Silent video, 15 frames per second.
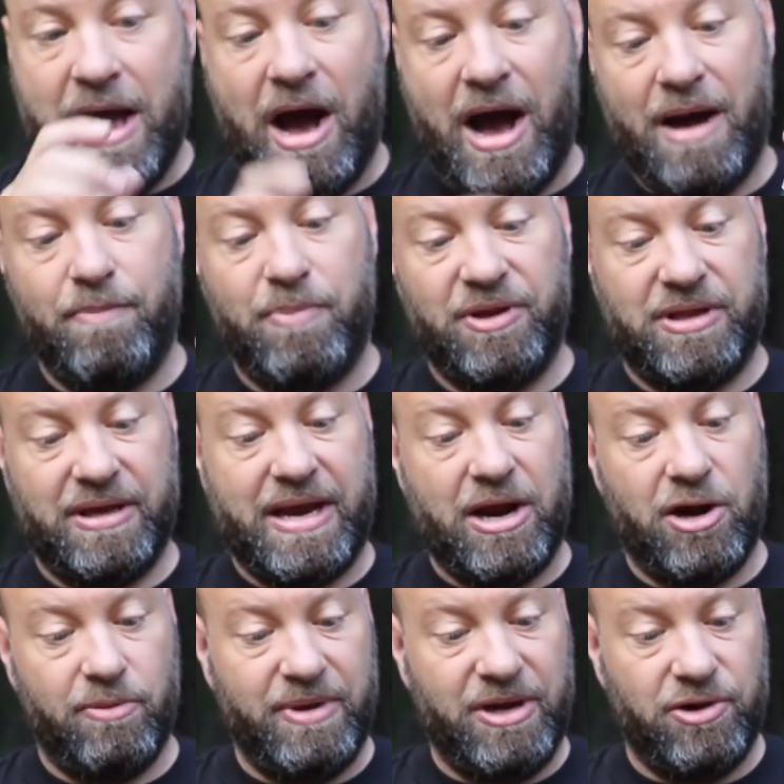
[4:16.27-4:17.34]
Uh, but the
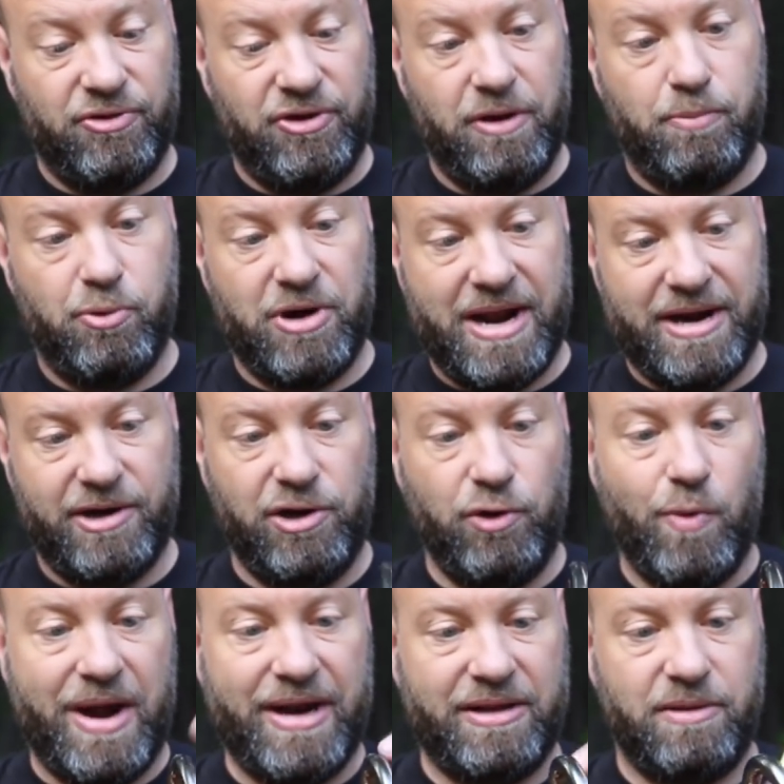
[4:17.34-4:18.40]
carabiner that you put on there, you
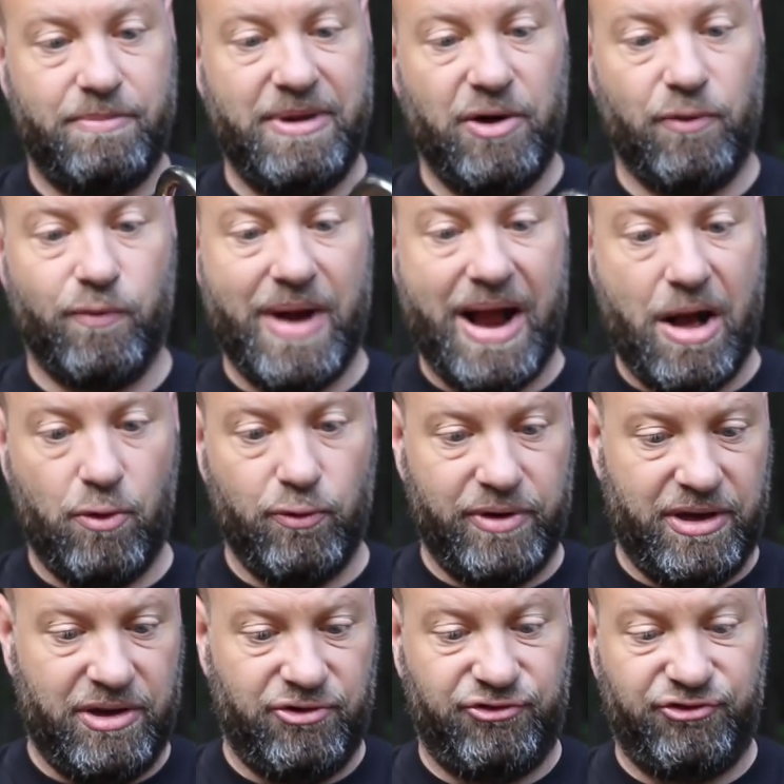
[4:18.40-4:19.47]
want it to be a
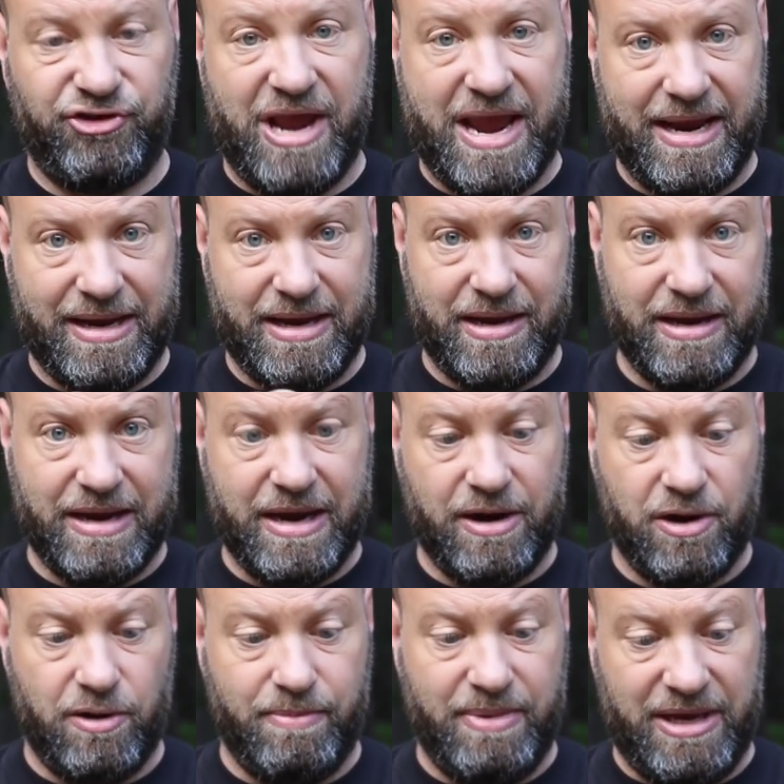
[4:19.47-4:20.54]
round shank
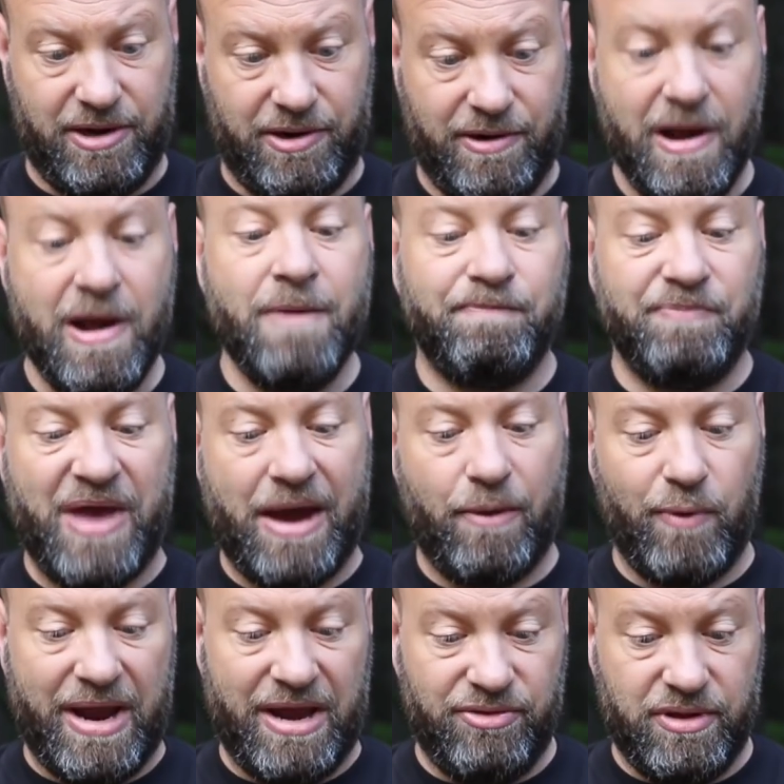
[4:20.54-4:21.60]
carabiner. That
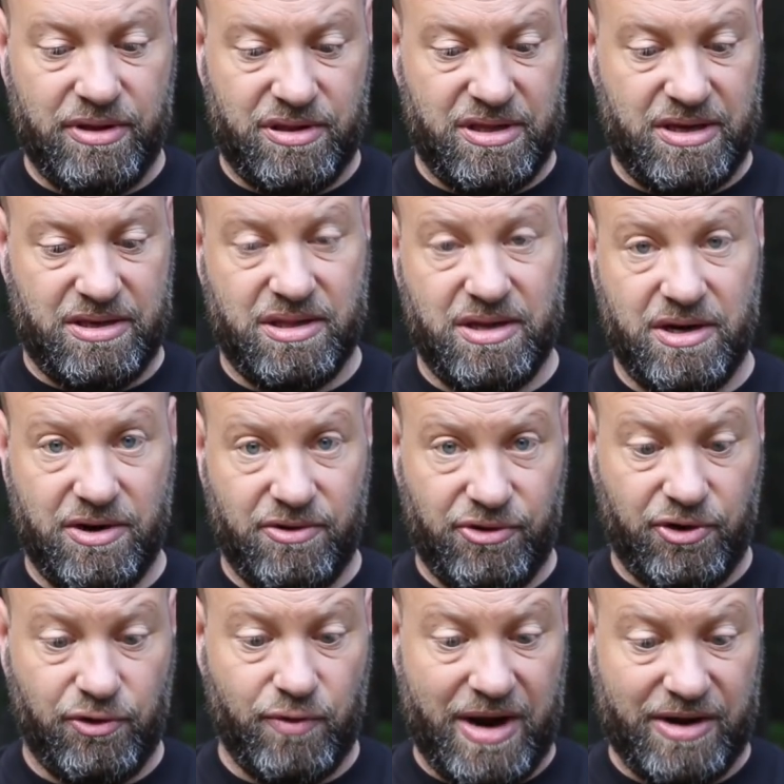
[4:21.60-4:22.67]
way this sits in there
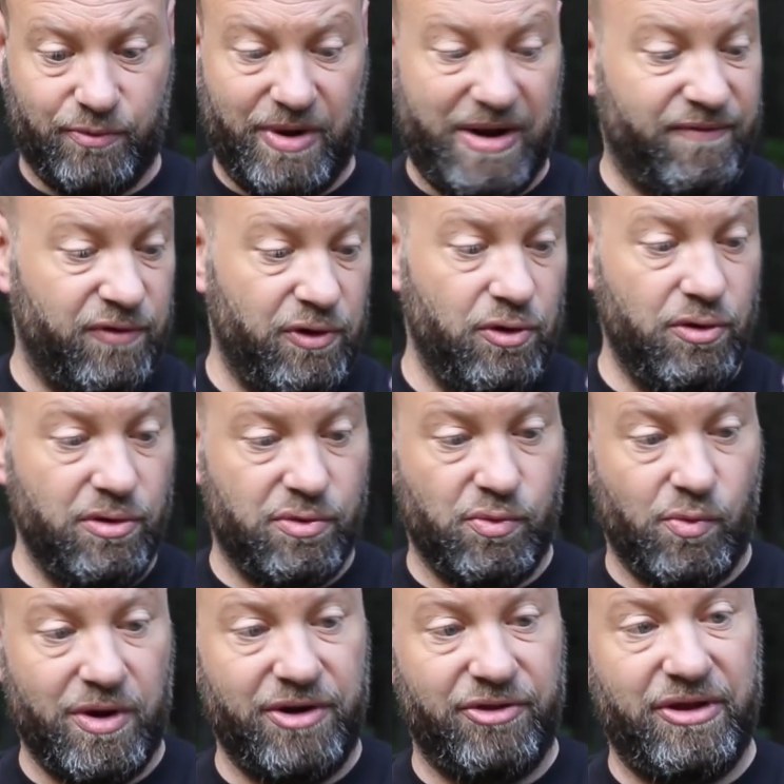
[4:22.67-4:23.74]
the correct way. If you use
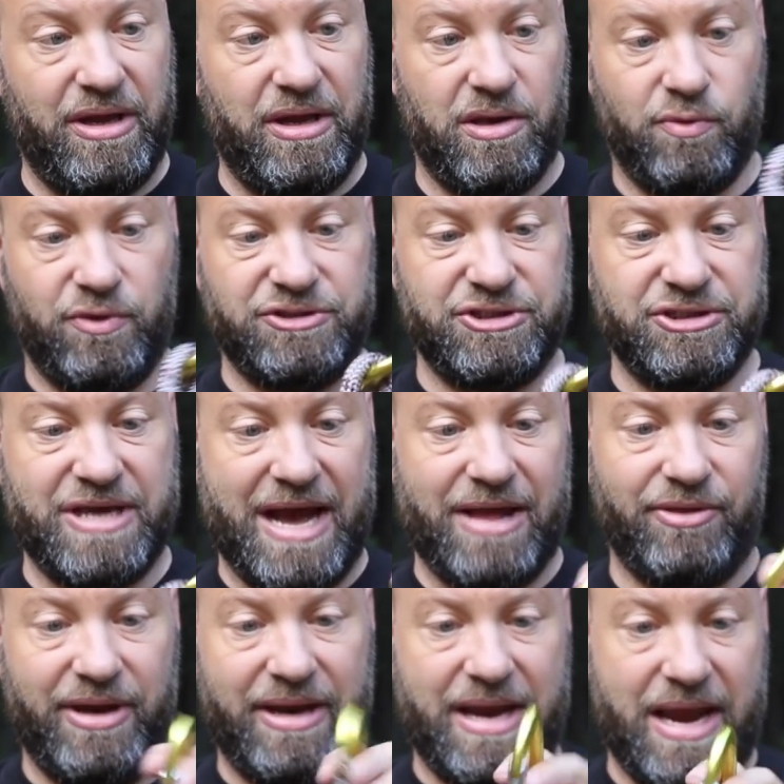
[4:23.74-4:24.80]
one of these, which has
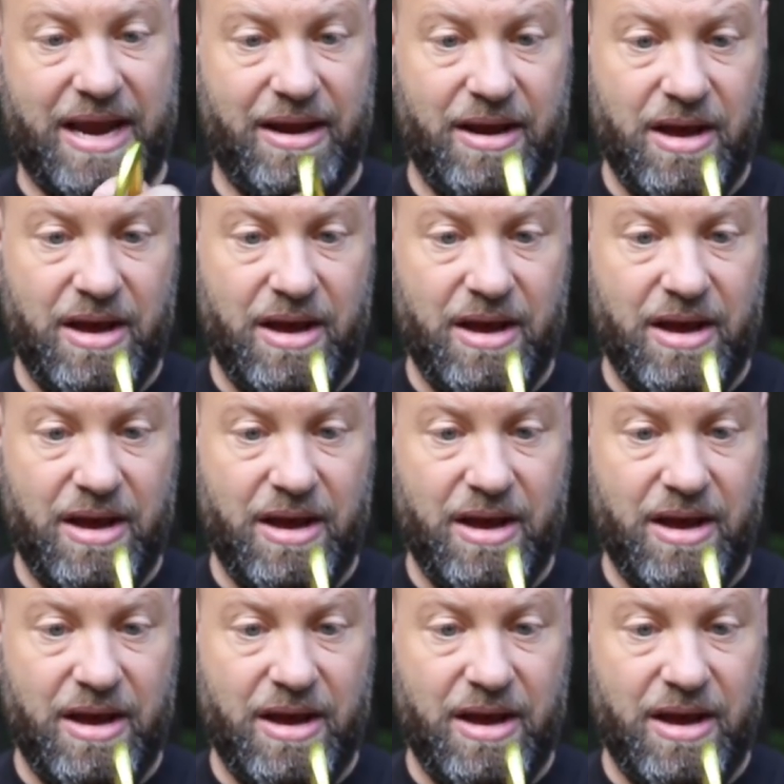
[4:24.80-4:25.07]
got like a